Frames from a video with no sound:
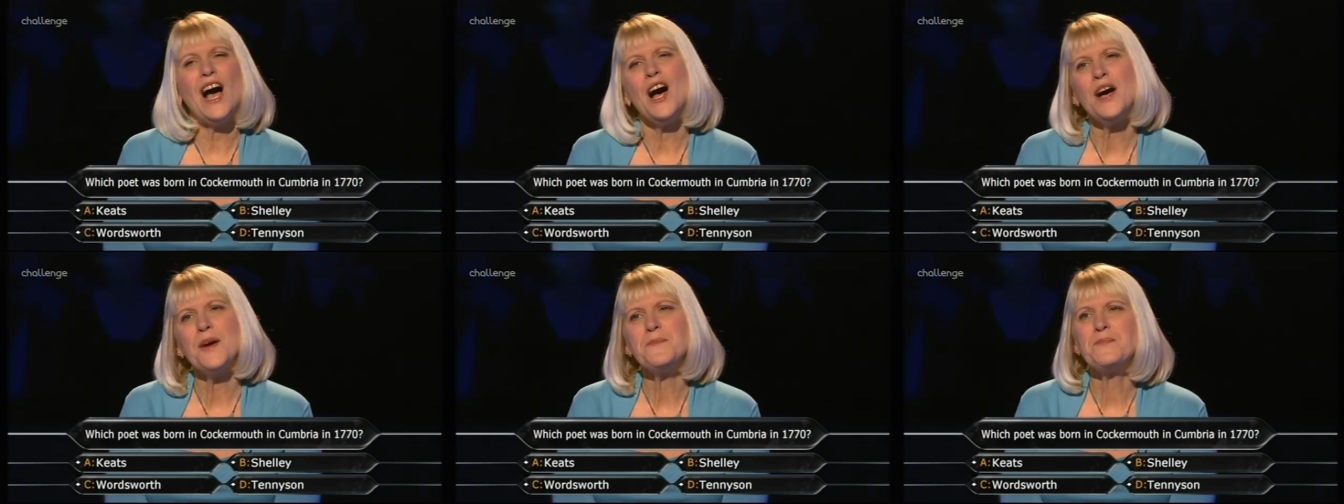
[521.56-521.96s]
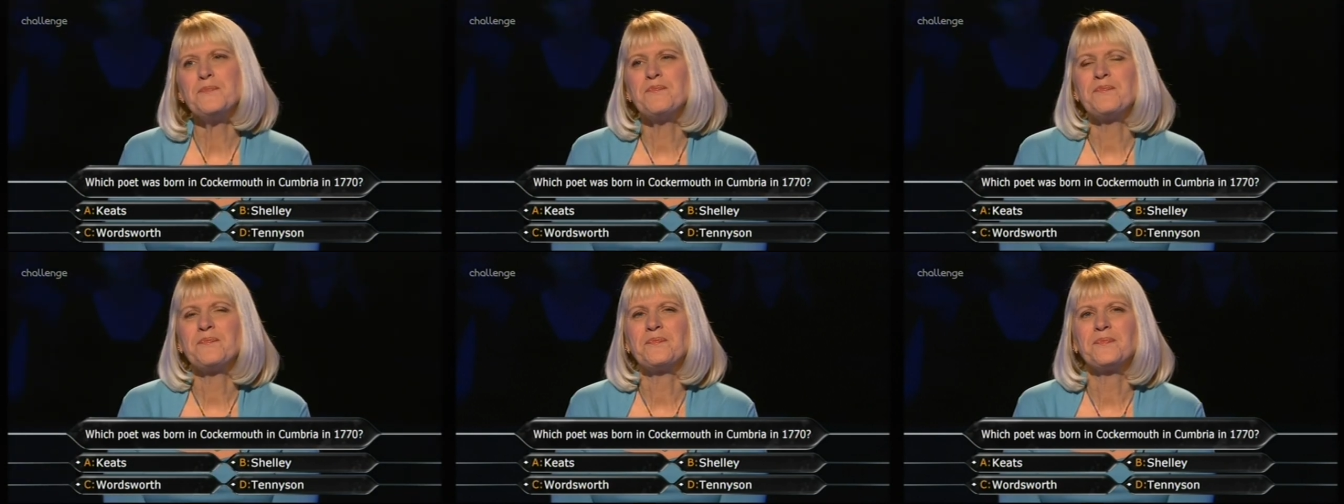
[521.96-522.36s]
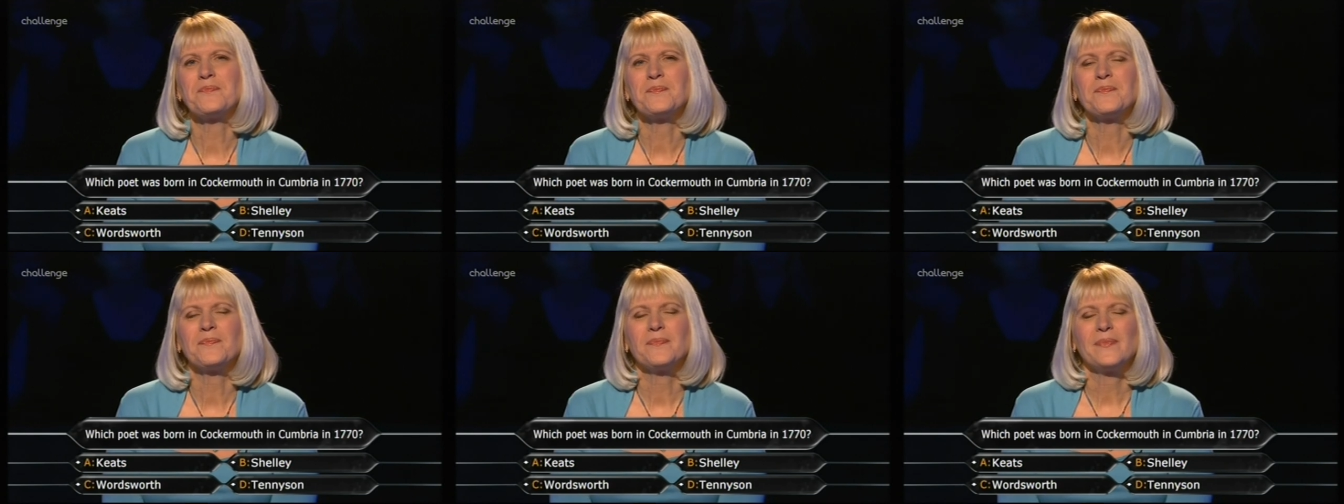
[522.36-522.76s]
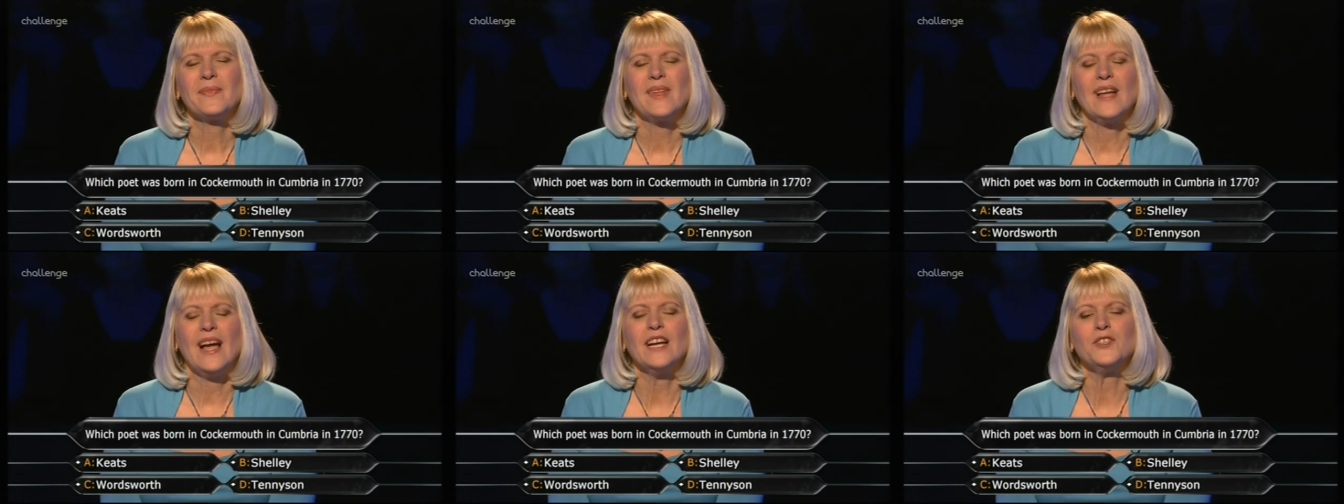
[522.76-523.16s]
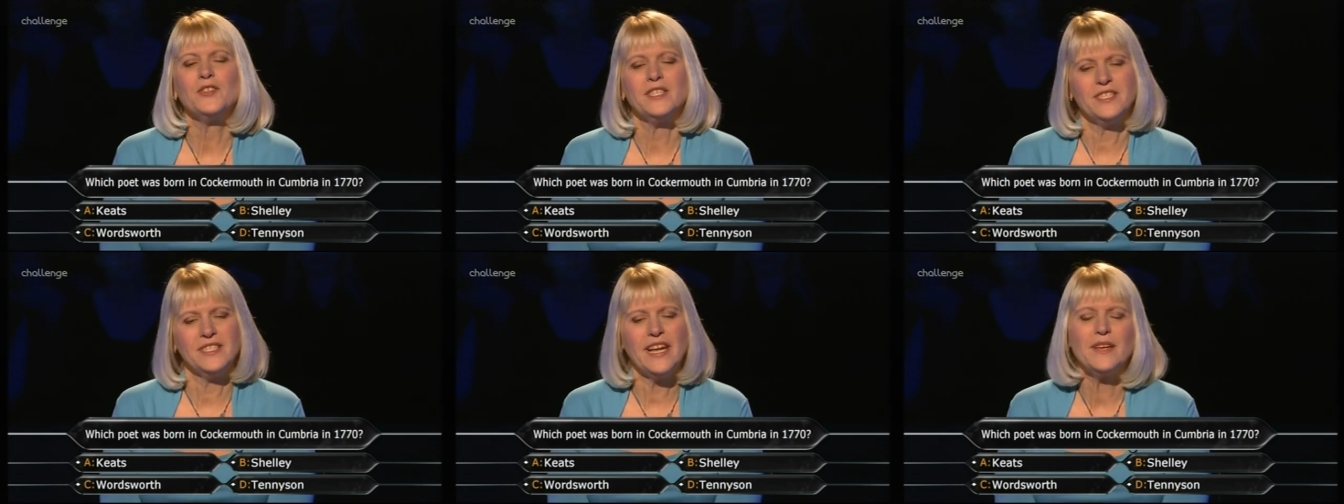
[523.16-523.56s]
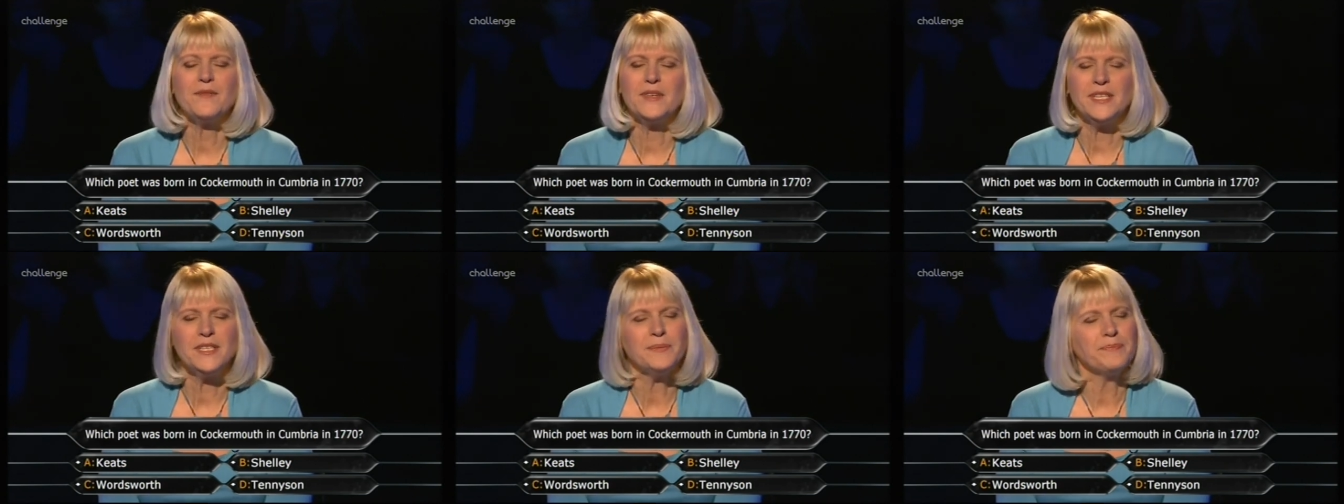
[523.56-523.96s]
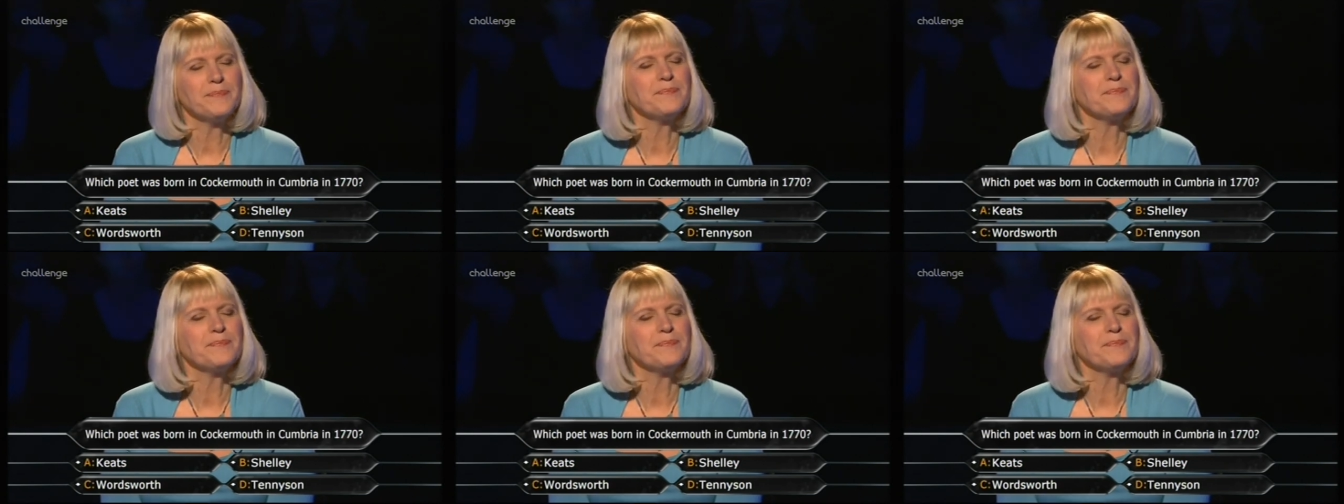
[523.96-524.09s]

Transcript: Um, I trust David.